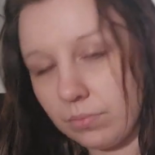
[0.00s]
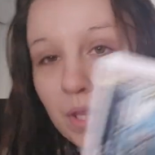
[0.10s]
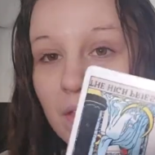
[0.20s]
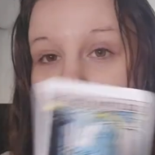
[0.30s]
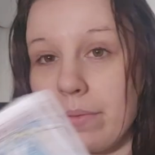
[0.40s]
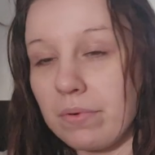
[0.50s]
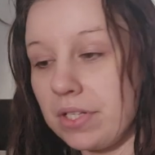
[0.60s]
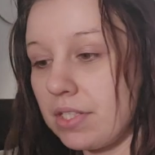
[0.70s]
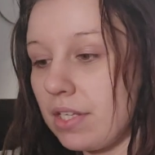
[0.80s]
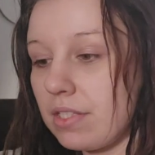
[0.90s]
with the High
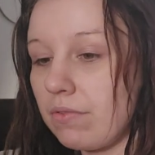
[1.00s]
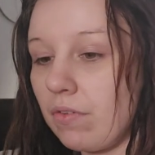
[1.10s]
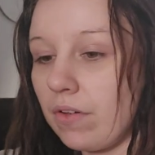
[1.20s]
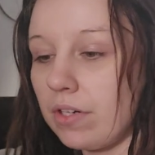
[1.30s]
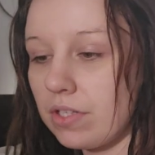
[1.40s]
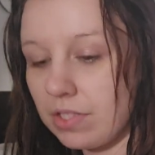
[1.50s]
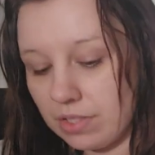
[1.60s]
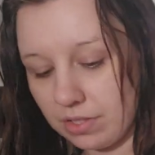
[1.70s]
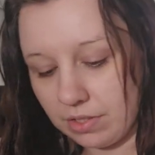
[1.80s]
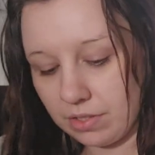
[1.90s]
Priestess in
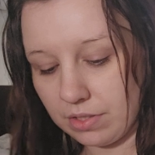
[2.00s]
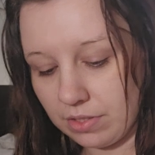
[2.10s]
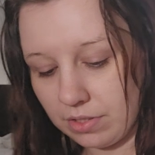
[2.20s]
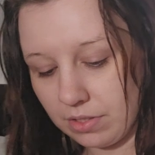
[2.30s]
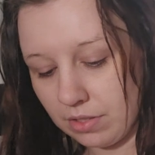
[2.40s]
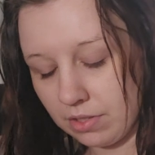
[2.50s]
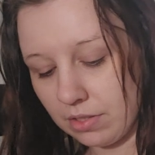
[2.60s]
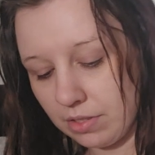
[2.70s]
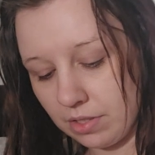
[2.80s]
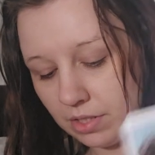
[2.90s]
reverse
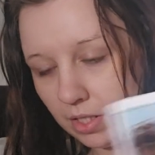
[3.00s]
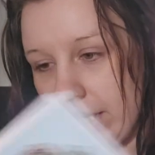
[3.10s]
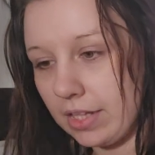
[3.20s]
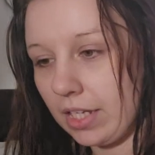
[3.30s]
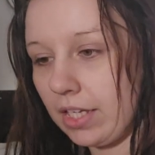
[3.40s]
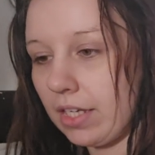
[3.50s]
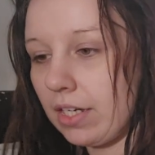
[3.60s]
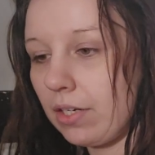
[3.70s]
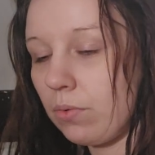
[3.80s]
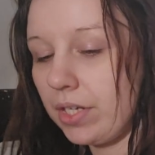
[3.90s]
and the
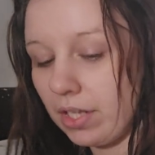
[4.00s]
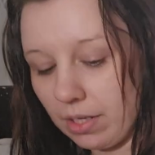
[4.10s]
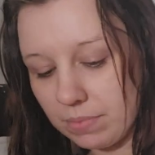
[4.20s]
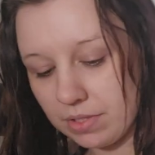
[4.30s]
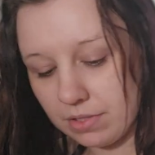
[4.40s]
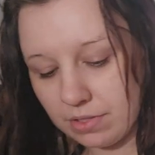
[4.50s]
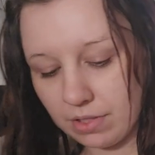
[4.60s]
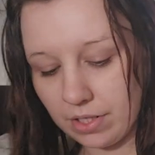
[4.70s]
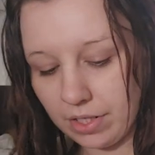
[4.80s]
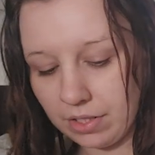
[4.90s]
Queen of Cups.
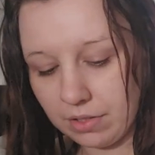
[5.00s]
Sorry.